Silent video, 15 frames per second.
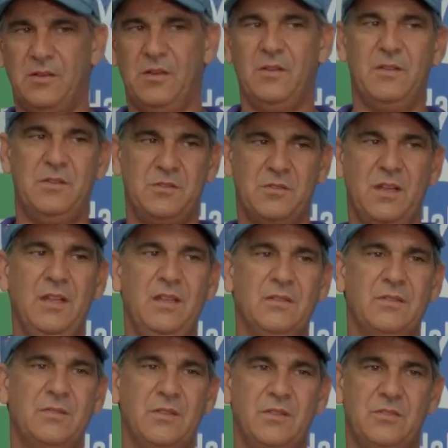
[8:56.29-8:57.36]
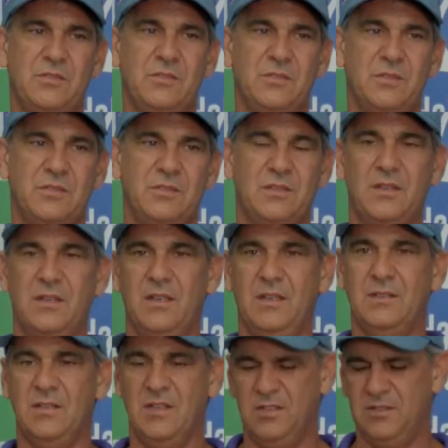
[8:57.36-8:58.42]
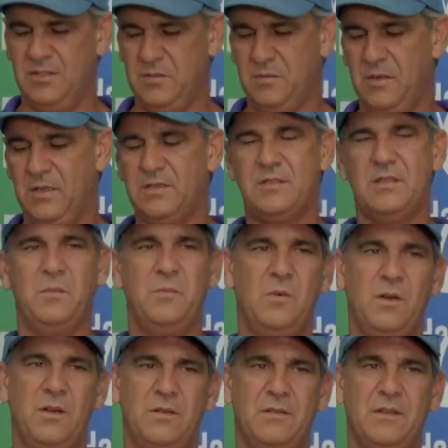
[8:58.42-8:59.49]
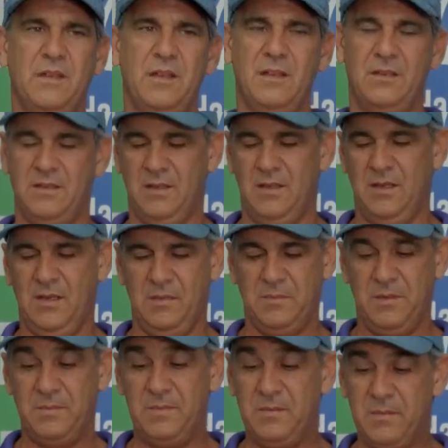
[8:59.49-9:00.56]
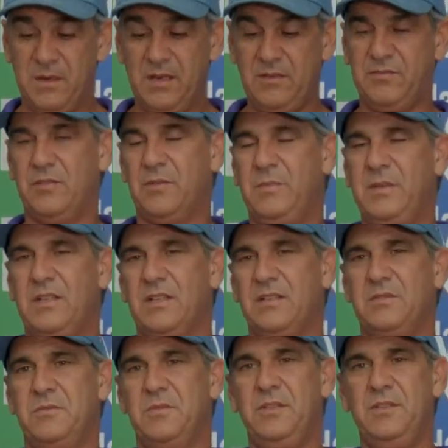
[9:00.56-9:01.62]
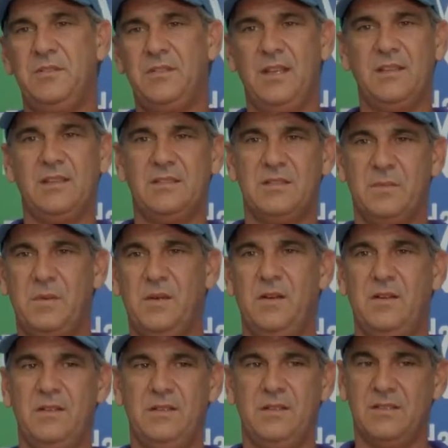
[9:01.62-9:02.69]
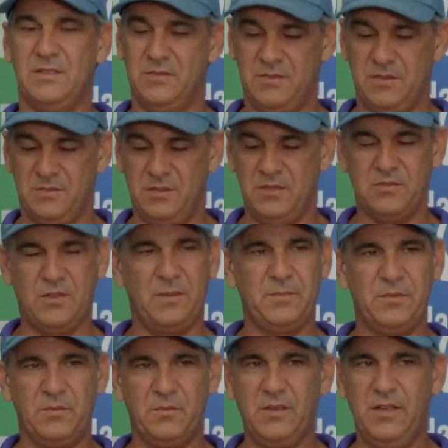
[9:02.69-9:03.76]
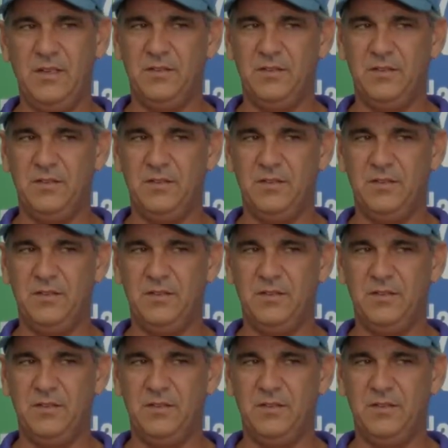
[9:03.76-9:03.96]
all the drains from the sewers and things. So you want some water in that. But be mindful, because when you take this apart, because if somebody dropped a ring